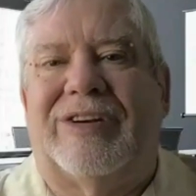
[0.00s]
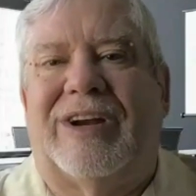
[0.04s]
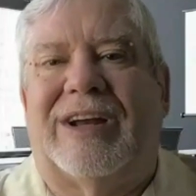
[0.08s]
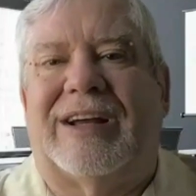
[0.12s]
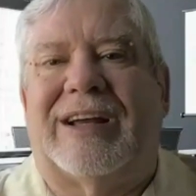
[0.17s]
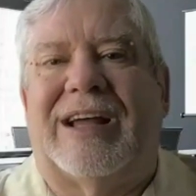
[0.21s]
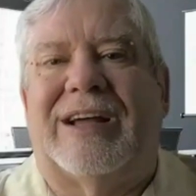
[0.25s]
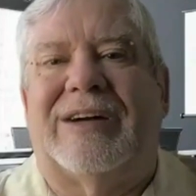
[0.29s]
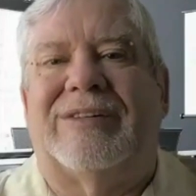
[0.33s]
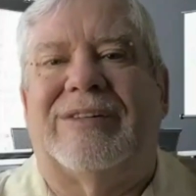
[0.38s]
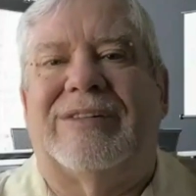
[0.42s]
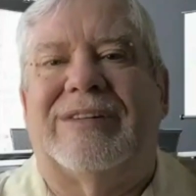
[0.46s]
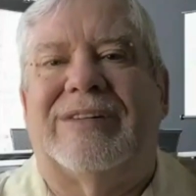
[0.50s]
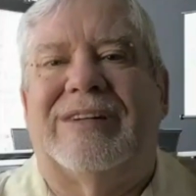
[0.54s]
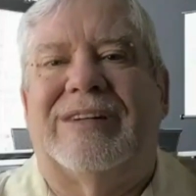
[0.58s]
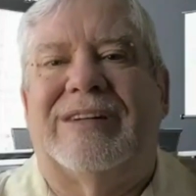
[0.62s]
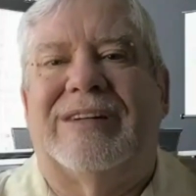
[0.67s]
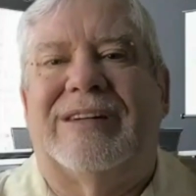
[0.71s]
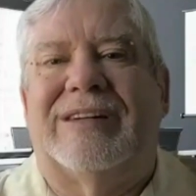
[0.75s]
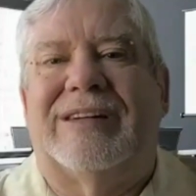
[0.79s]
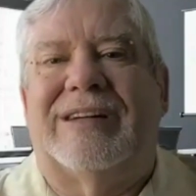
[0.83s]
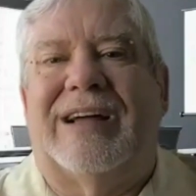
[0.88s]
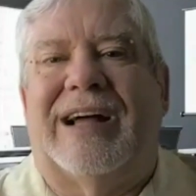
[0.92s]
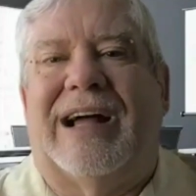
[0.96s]
Check out
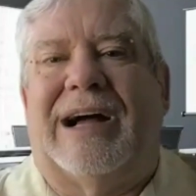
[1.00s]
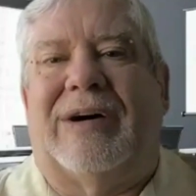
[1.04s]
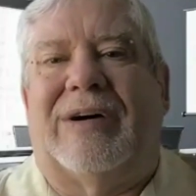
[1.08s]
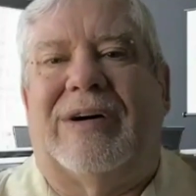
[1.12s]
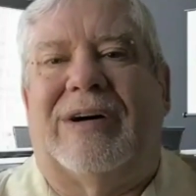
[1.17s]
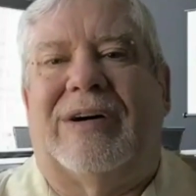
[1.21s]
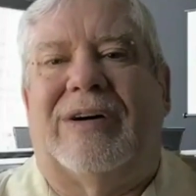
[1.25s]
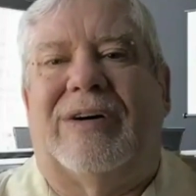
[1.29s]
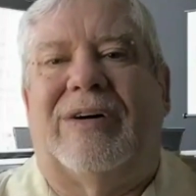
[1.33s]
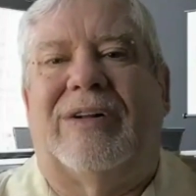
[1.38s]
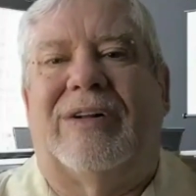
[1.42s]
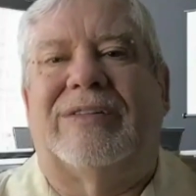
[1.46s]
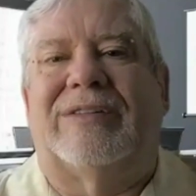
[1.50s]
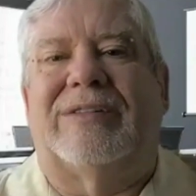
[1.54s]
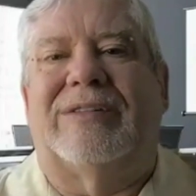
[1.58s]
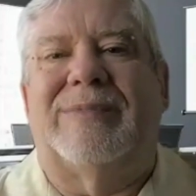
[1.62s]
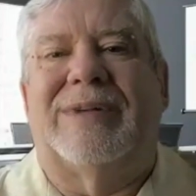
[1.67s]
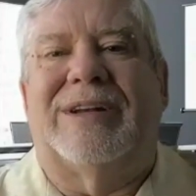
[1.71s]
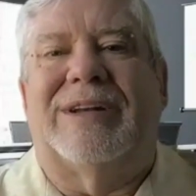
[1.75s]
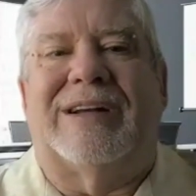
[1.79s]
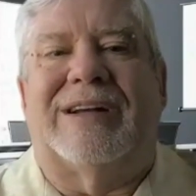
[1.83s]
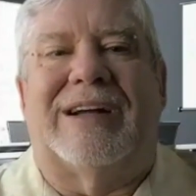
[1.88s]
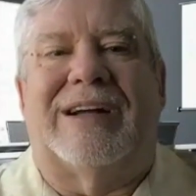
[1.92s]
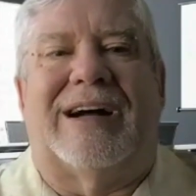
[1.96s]
our
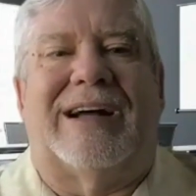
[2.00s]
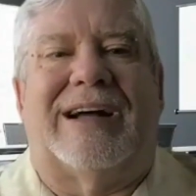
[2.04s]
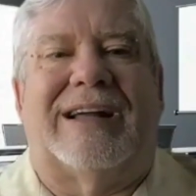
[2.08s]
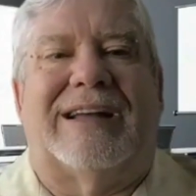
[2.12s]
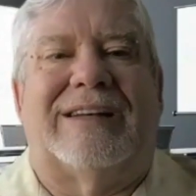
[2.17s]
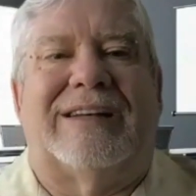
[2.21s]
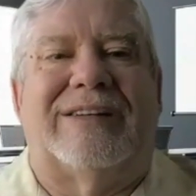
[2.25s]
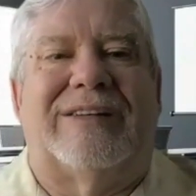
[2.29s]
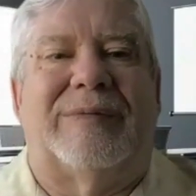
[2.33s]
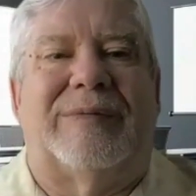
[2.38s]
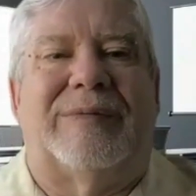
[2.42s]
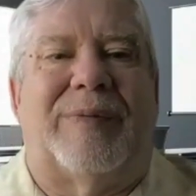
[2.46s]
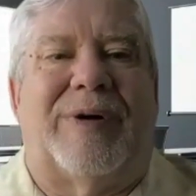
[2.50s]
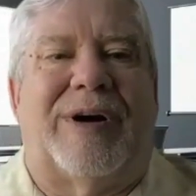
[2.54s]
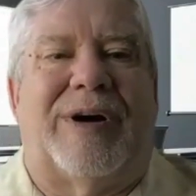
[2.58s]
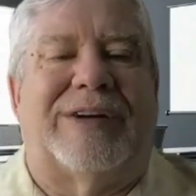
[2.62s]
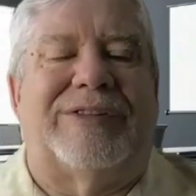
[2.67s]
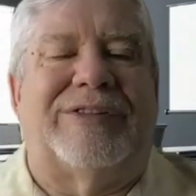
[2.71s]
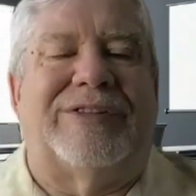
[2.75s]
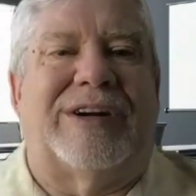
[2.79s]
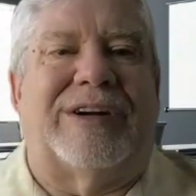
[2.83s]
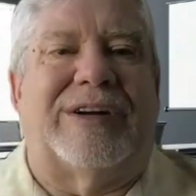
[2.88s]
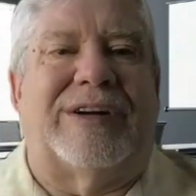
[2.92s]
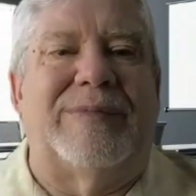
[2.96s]
ultimate guide to
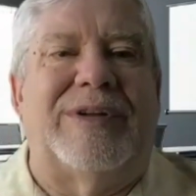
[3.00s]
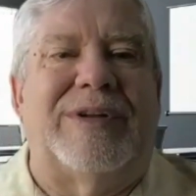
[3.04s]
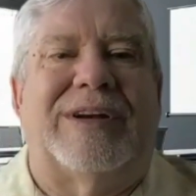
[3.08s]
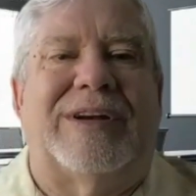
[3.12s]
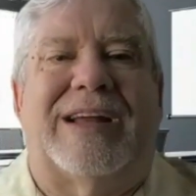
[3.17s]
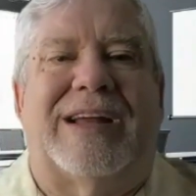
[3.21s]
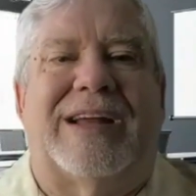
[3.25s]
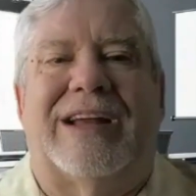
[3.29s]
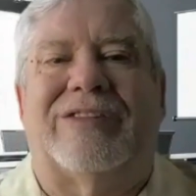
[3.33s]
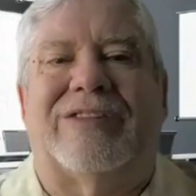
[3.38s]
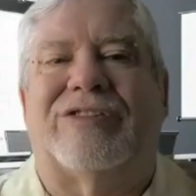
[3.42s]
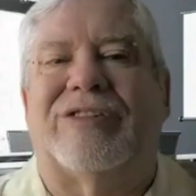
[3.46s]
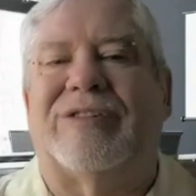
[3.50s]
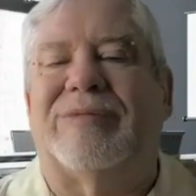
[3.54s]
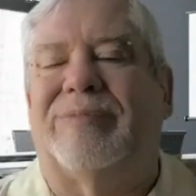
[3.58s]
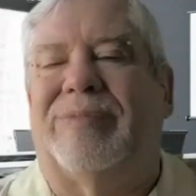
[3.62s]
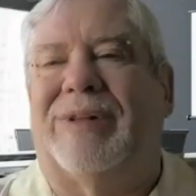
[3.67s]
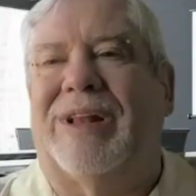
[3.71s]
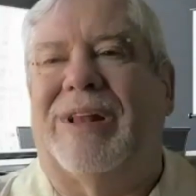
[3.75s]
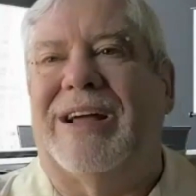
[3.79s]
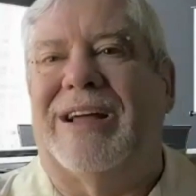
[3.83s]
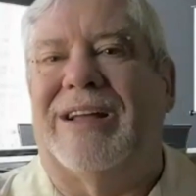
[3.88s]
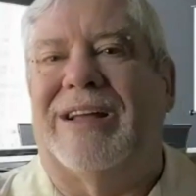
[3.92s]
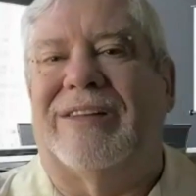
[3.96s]
project communication
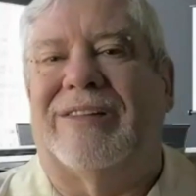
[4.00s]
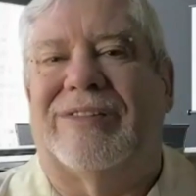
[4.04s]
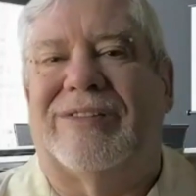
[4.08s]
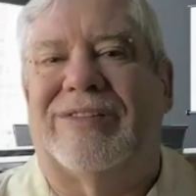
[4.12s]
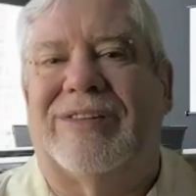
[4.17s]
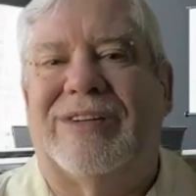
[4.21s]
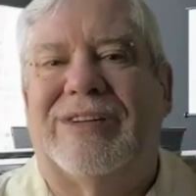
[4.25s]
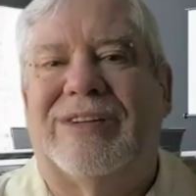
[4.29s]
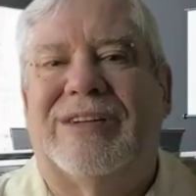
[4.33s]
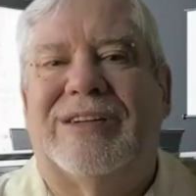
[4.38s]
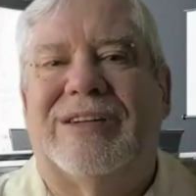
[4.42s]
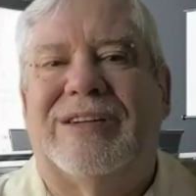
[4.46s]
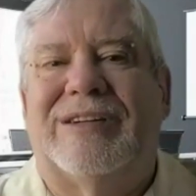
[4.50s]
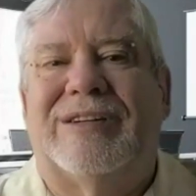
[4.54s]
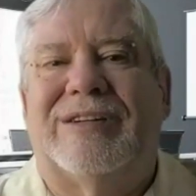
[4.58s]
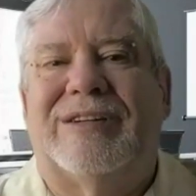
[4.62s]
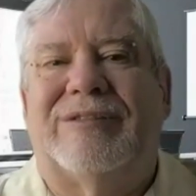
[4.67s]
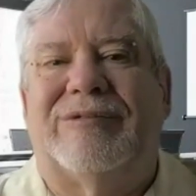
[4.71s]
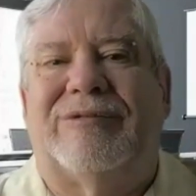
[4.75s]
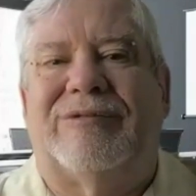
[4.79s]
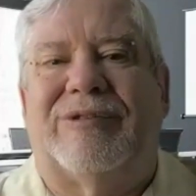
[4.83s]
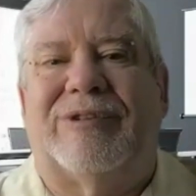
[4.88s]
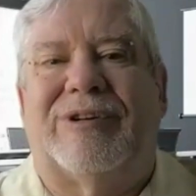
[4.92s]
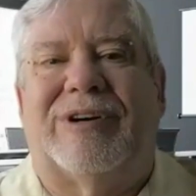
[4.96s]
plans
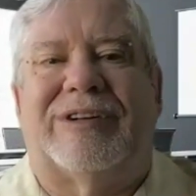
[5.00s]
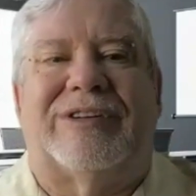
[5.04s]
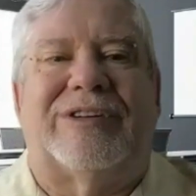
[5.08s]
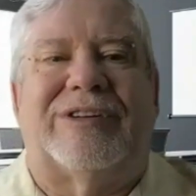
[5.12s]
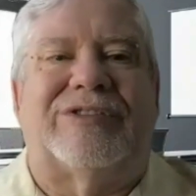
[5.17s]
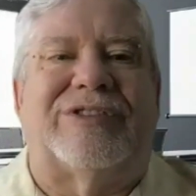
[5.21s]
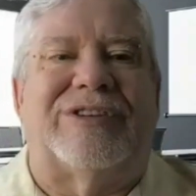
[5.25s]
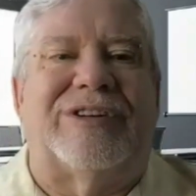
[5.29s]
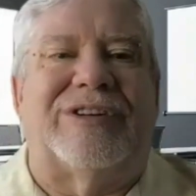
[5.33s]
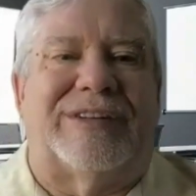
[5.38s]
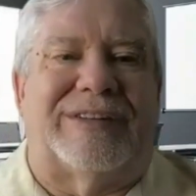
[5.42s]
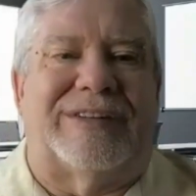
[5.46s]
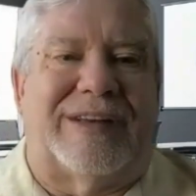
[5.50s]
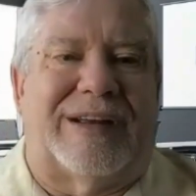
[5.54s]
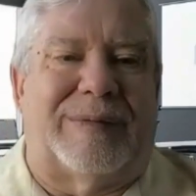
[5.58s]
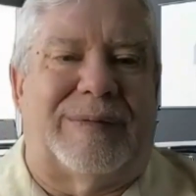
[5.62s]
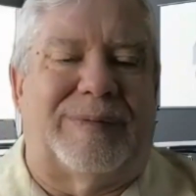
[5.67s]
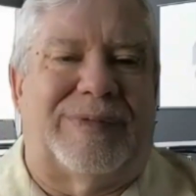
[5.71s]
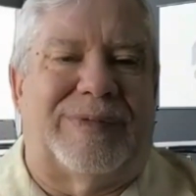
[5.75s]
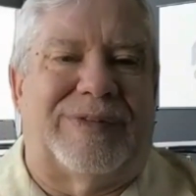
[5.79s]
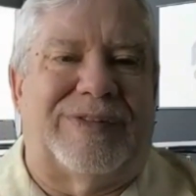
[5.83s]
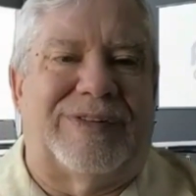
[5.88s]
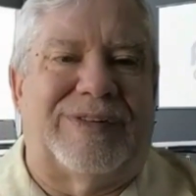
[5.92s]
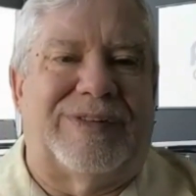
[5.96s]
for additional
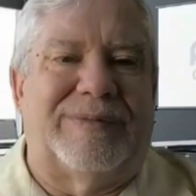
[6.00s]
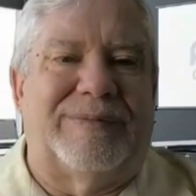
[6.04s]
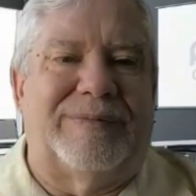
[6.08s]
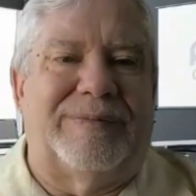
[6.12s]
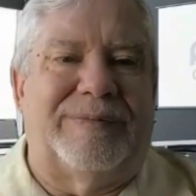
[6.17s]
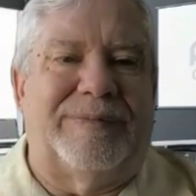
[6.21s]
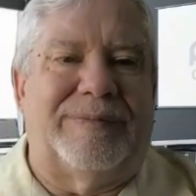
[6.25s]
tips.